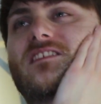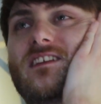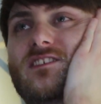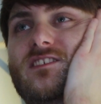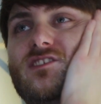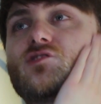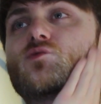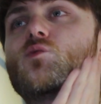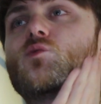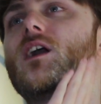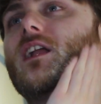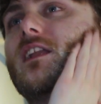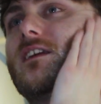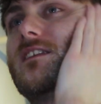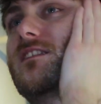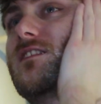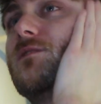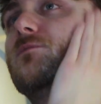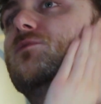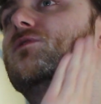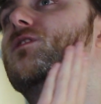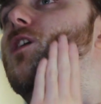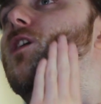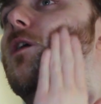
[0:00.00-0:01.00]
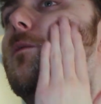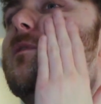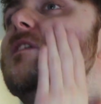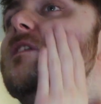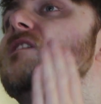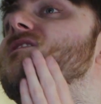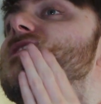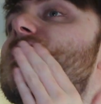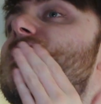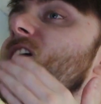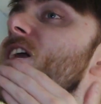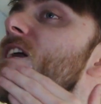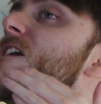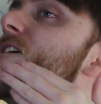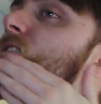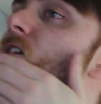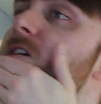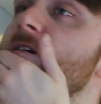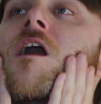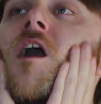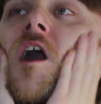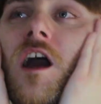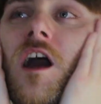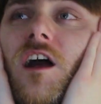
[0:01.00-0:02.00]
that's just while it's absorbing, isn't it?
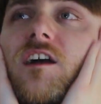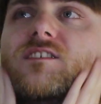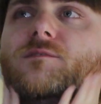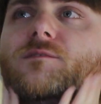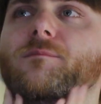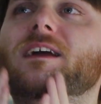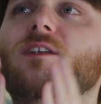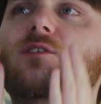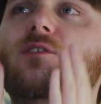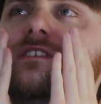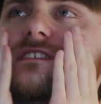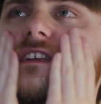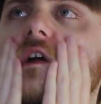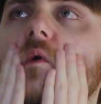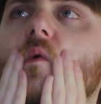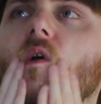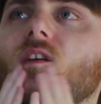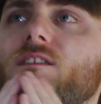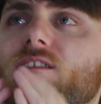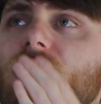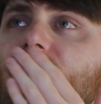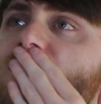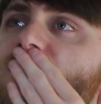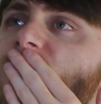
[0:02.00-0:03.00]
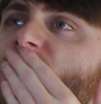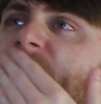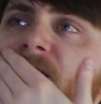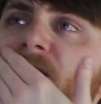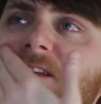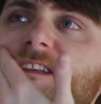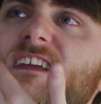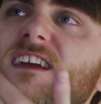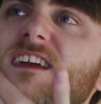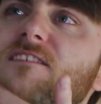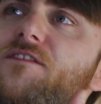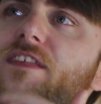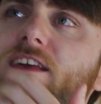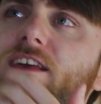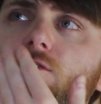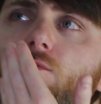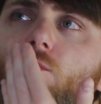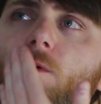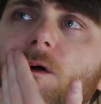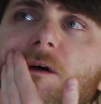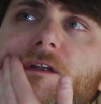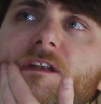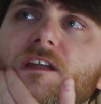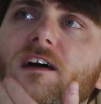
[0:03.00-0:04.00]
Because the main reason I wanted to give
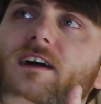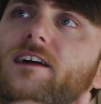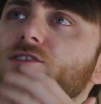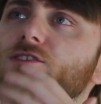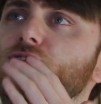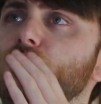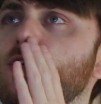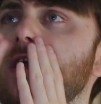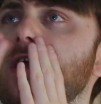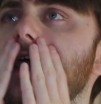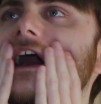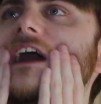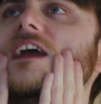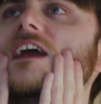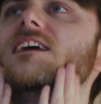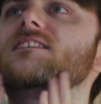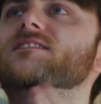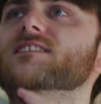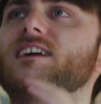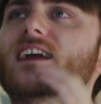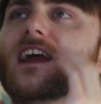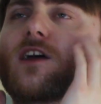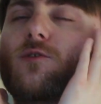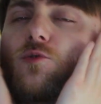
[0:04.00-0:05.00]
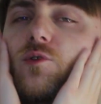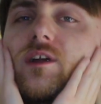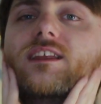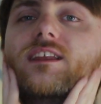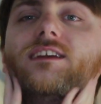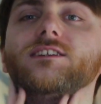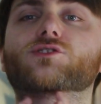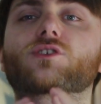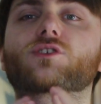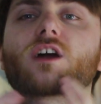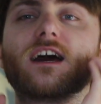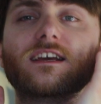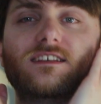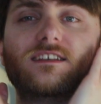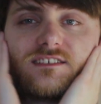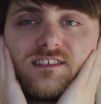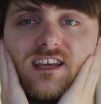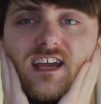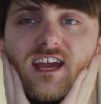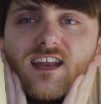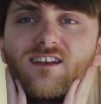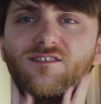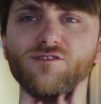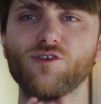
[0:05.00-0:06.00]
this one a try is I get really dry
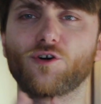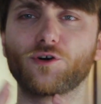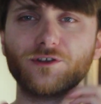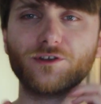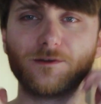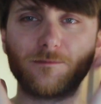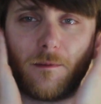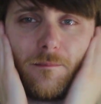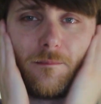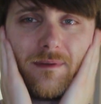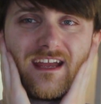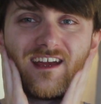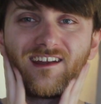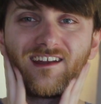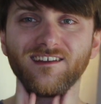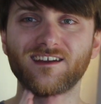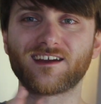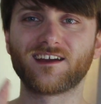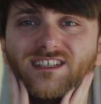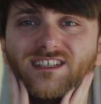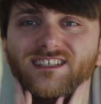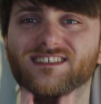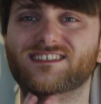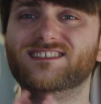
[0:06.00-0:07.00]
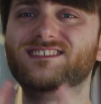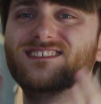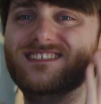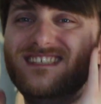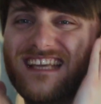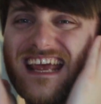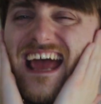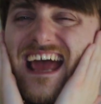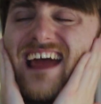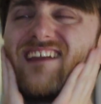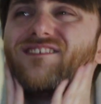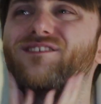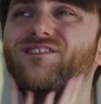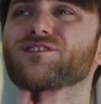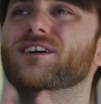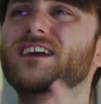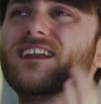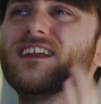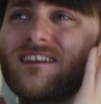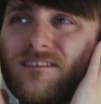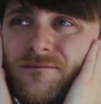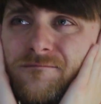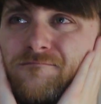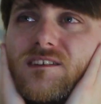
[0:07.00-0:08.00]
skin under my beard, is dead
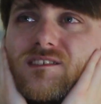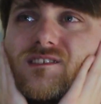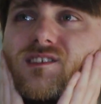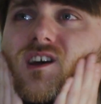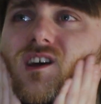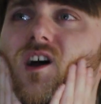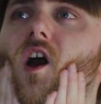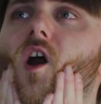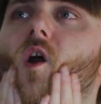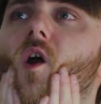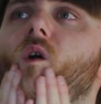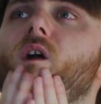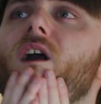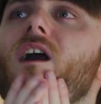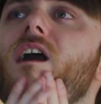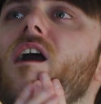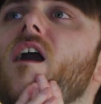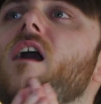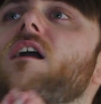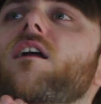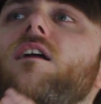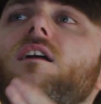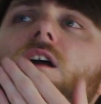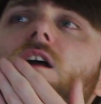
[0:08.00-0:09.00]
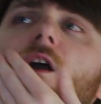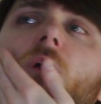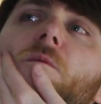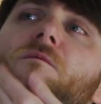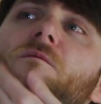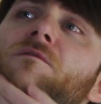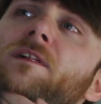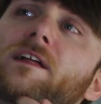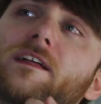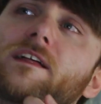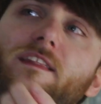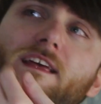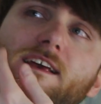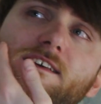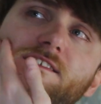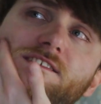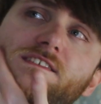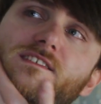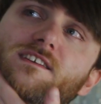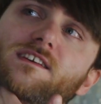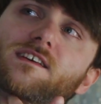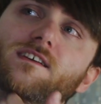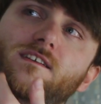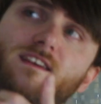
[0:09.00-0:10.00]
annoying. So hopefully
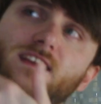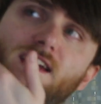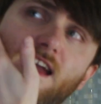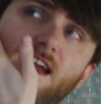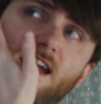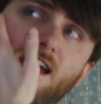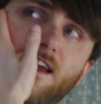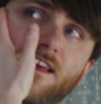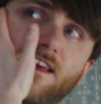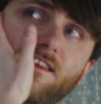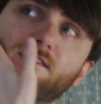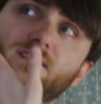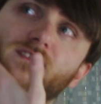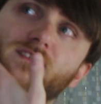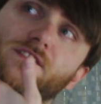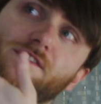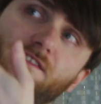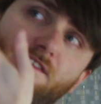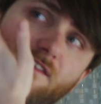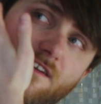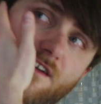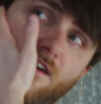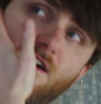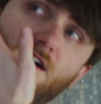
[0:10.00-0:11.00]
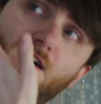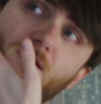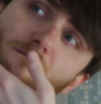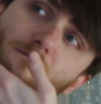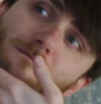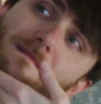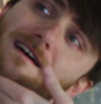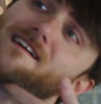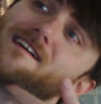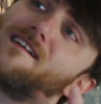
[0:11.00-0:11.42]
this kit is something to combat